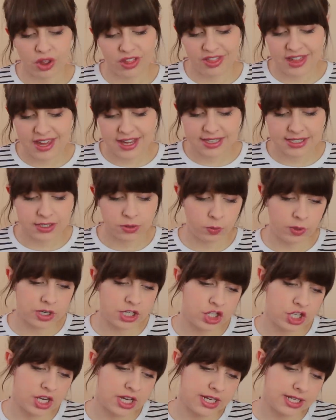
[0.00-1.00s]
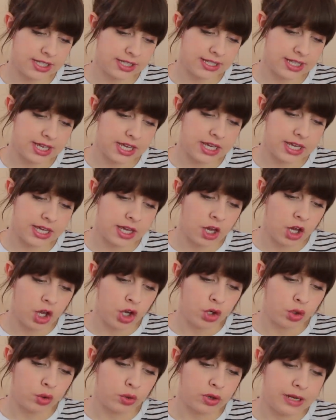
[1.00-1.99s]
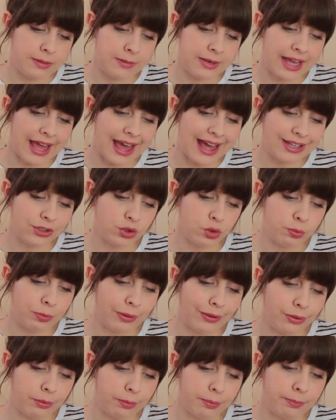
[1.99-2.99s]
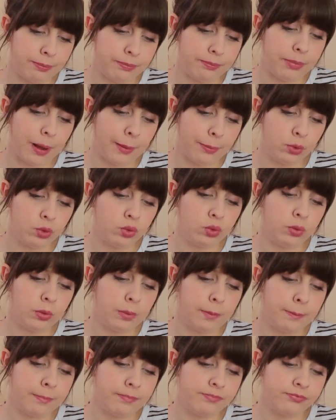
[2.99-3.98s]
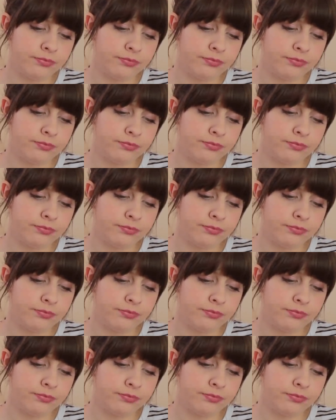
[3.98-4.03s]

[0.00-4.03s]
got this, which is the Creamy Candy Bath Bubble